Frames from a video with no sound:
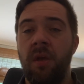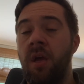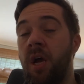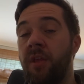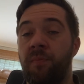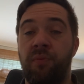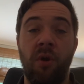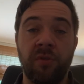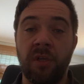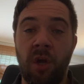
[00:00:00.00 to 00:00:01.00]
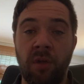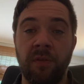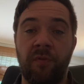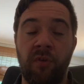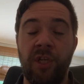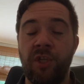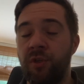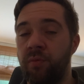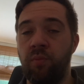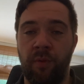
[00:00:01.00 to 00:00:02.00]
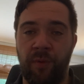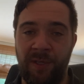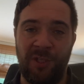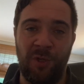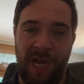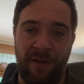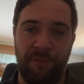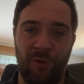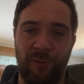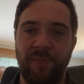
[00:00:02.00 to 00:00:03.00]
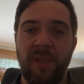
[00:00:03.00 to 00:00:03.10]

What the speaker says: the pros and cons for each, what things to look out for.